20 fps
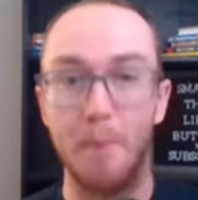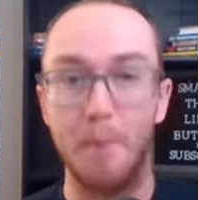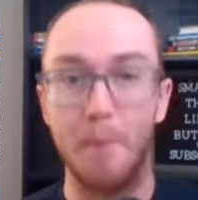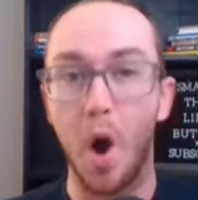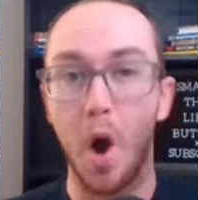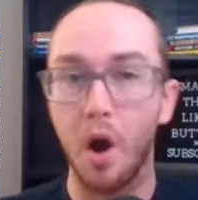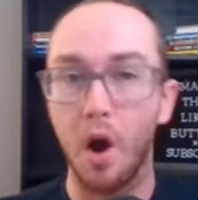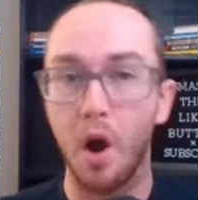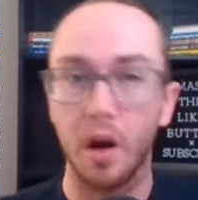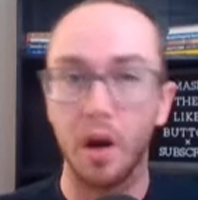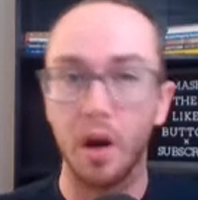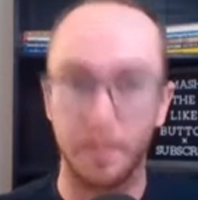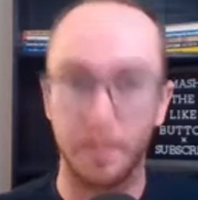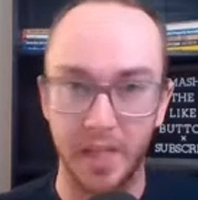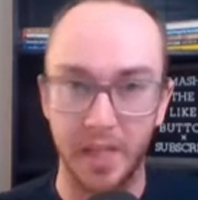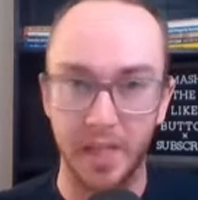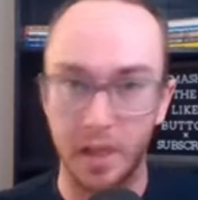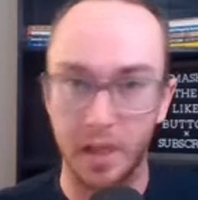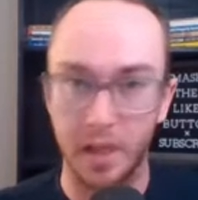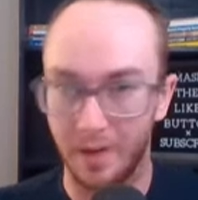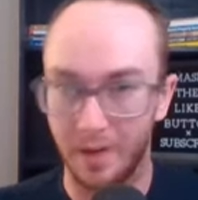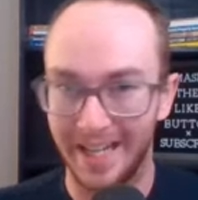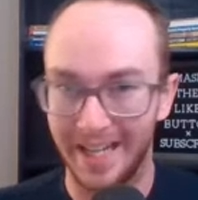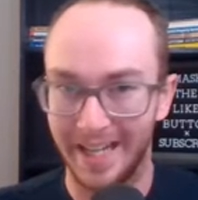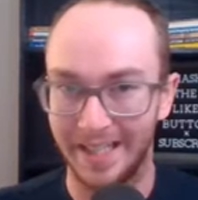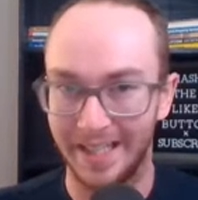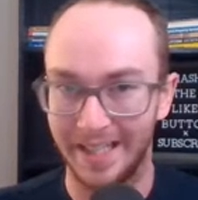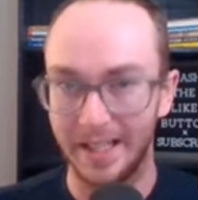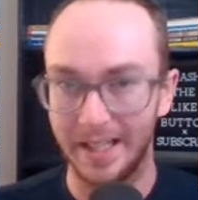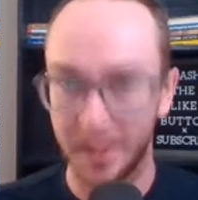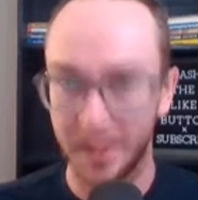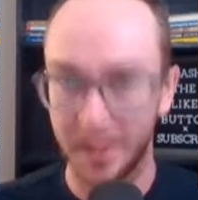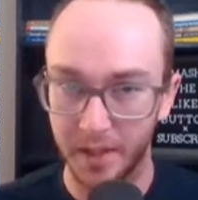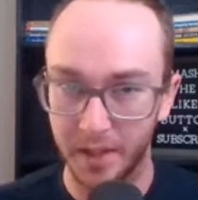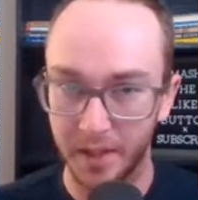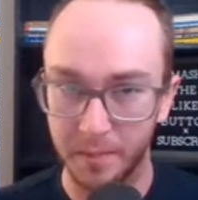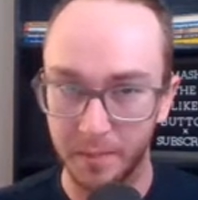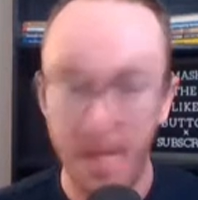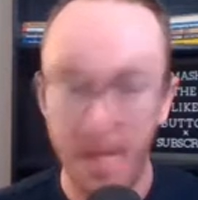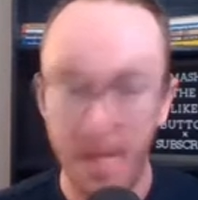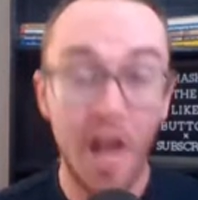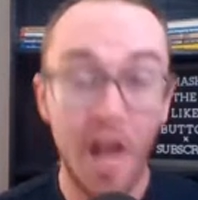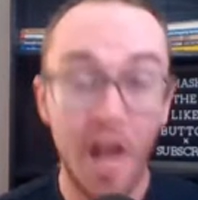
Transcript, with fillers: bar POS systems.